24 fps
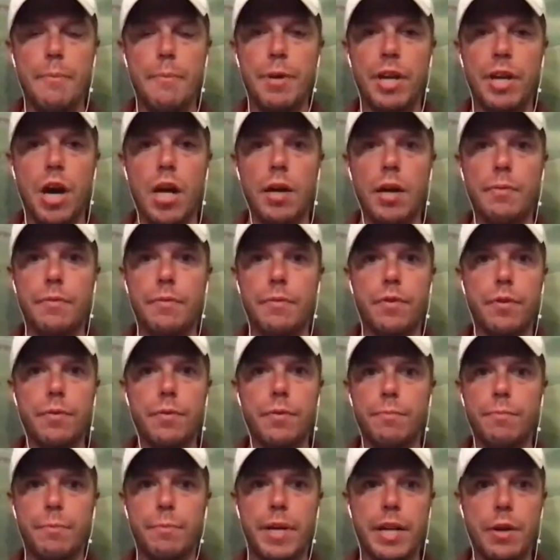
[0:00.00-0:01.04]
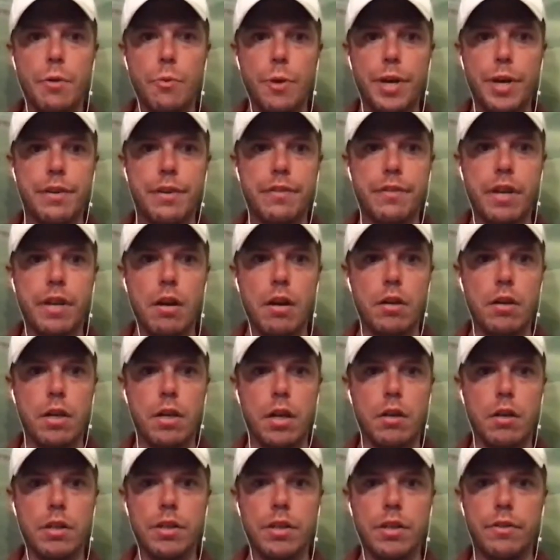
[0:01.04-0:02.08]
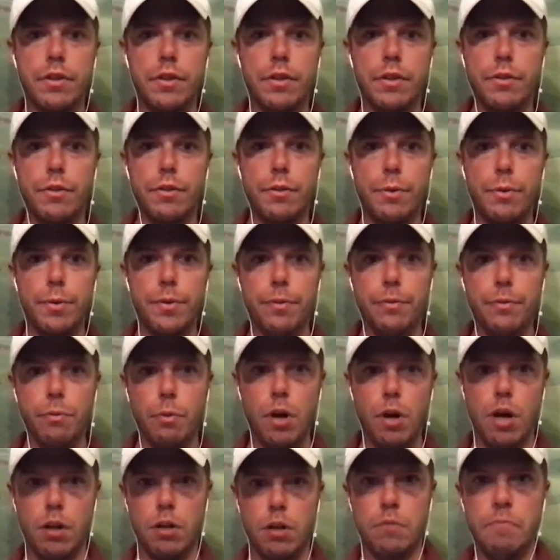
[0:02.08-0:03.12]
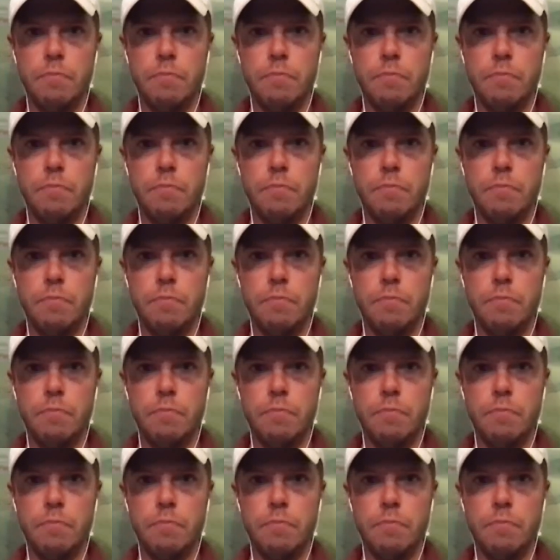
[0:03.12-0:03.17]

on him for many weeks now, and I'll continue to do it as well.